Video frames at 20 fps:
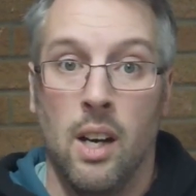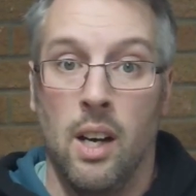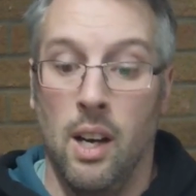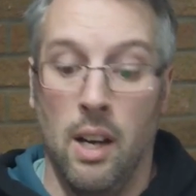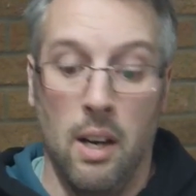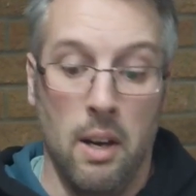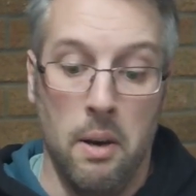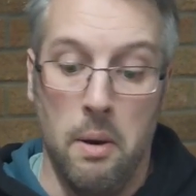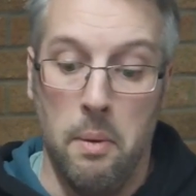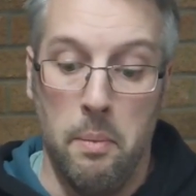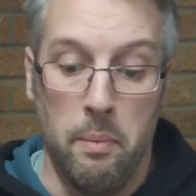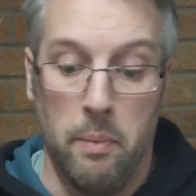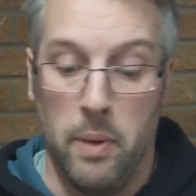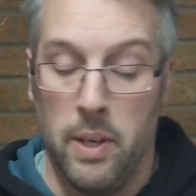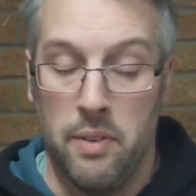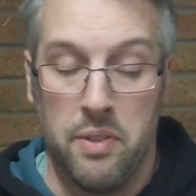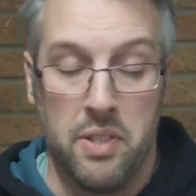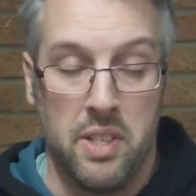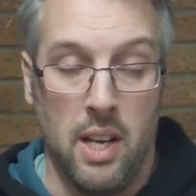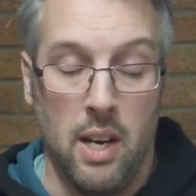
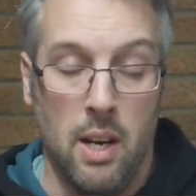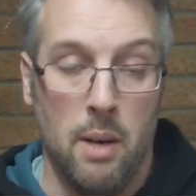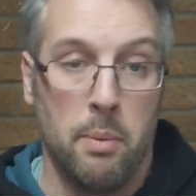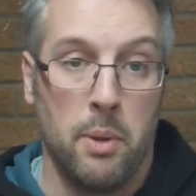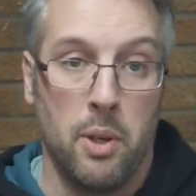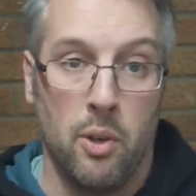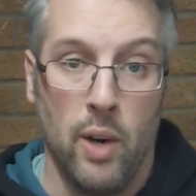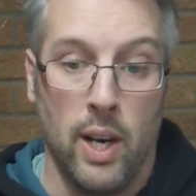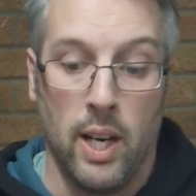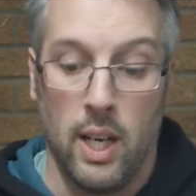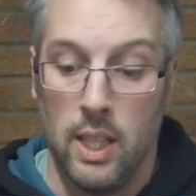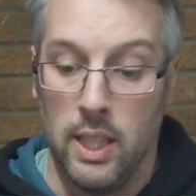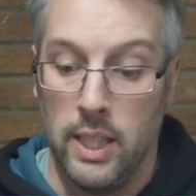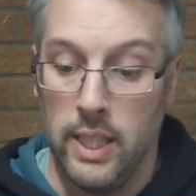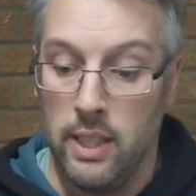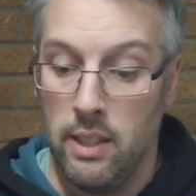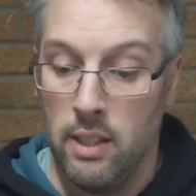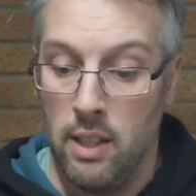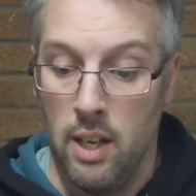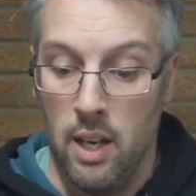If set up
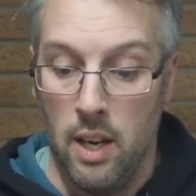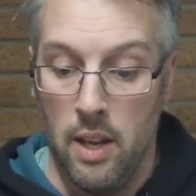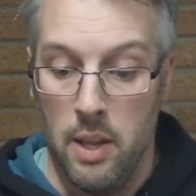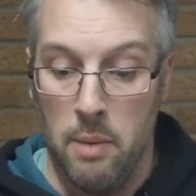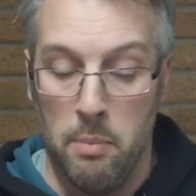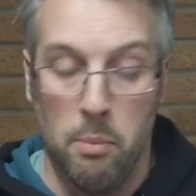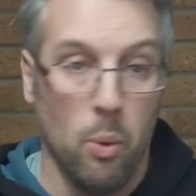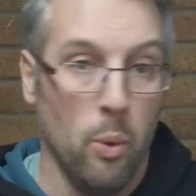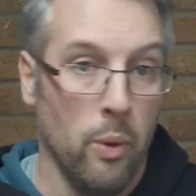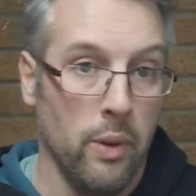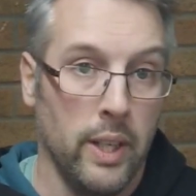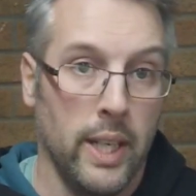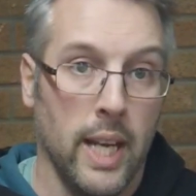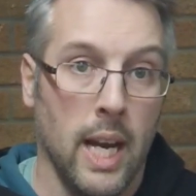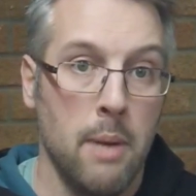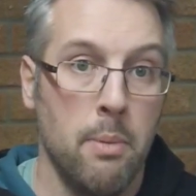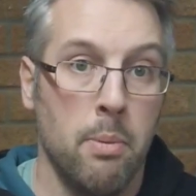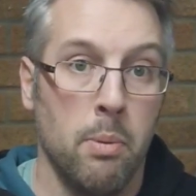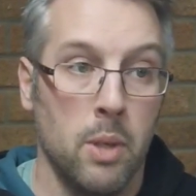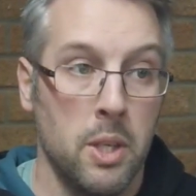correctly, they're more than
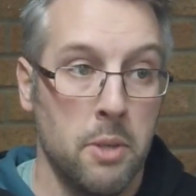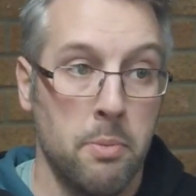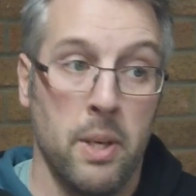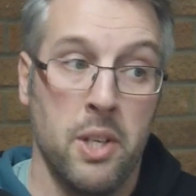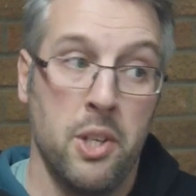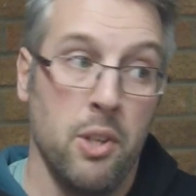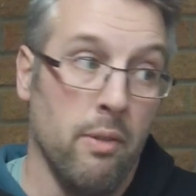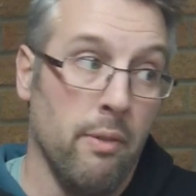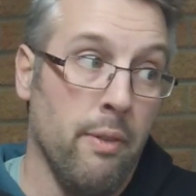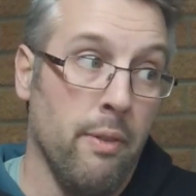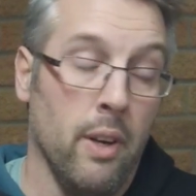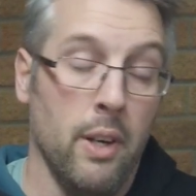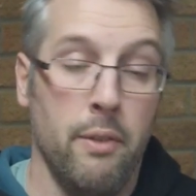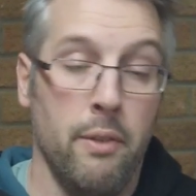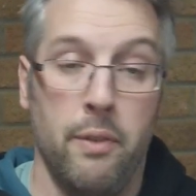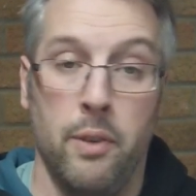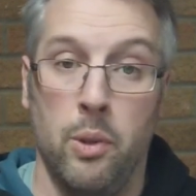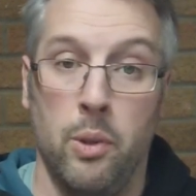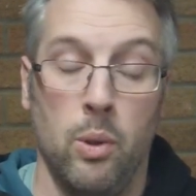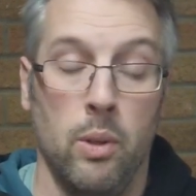capable, especially on funny
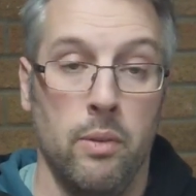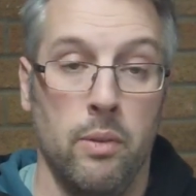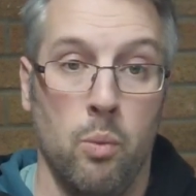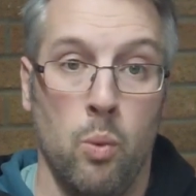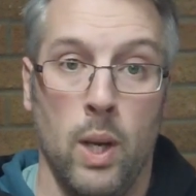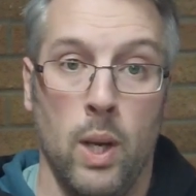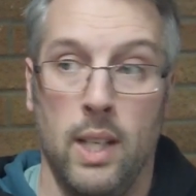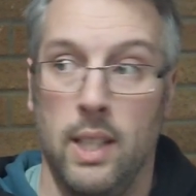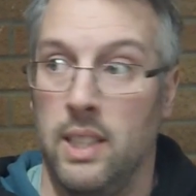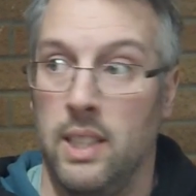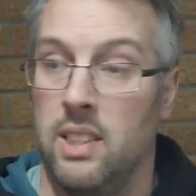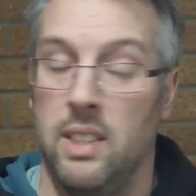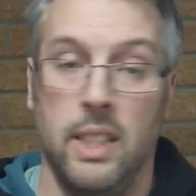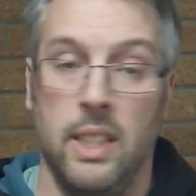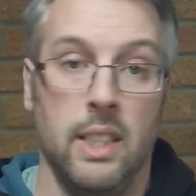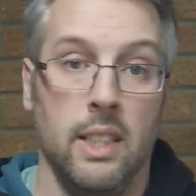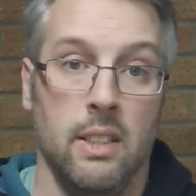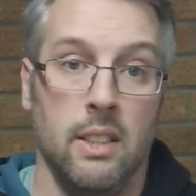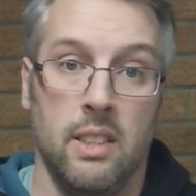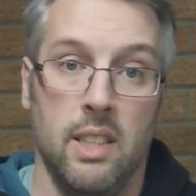fuel, of well
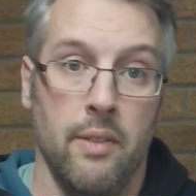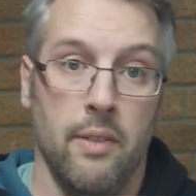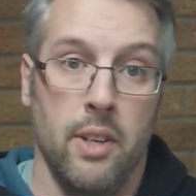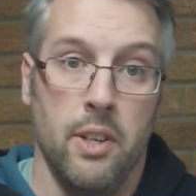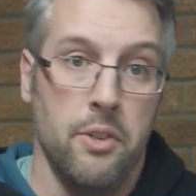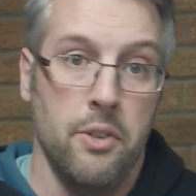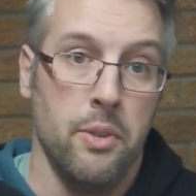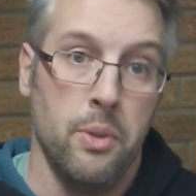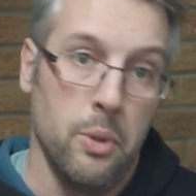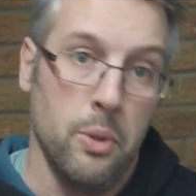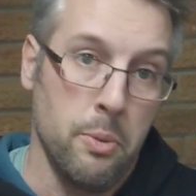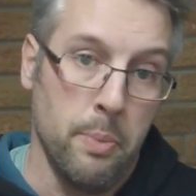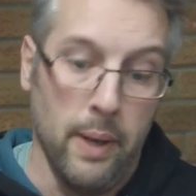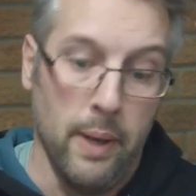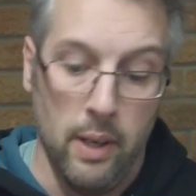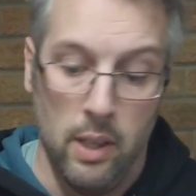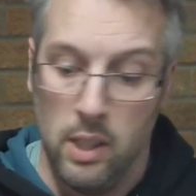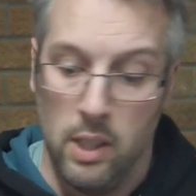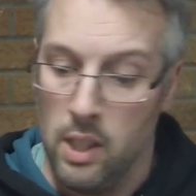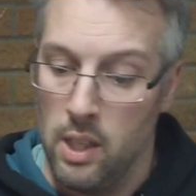exceeding 700
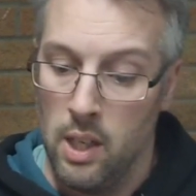horsepower,